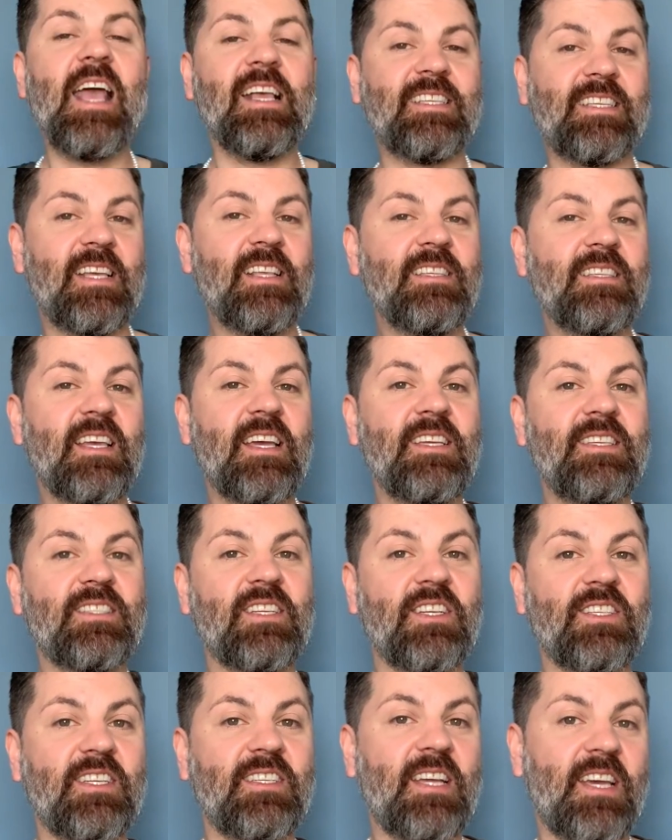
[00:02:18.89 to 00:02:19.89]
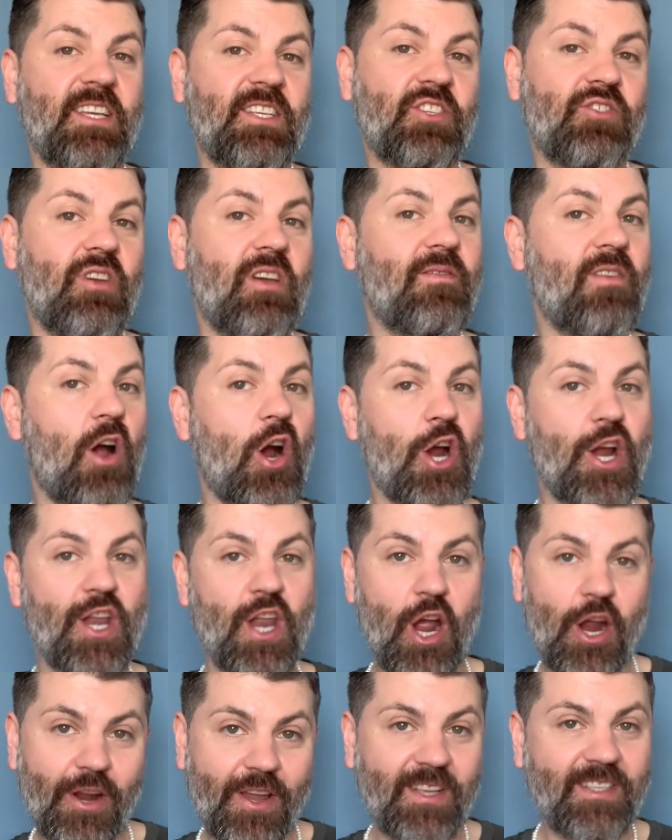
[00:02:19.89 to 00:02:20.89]
Since I studied history of art and
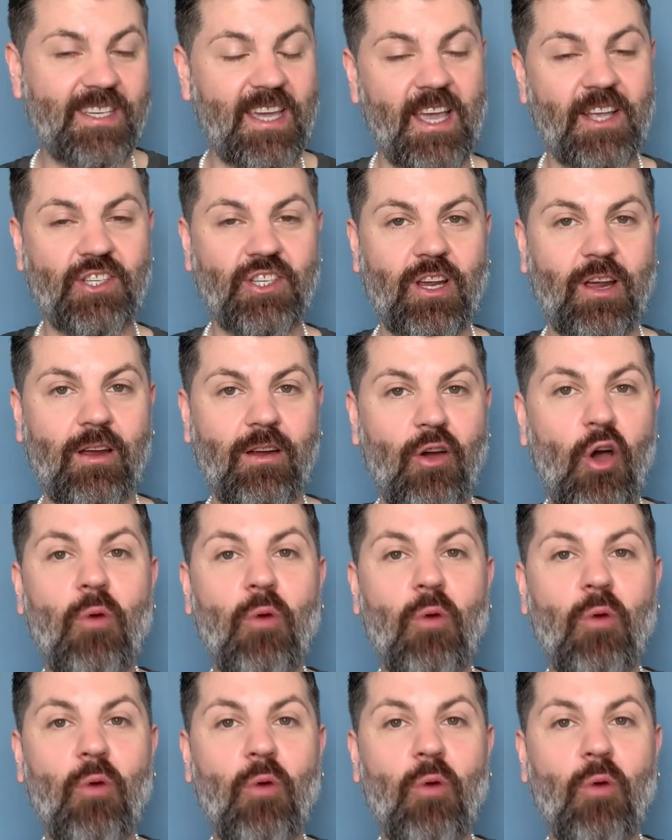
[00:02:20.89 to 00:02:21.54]
architecture,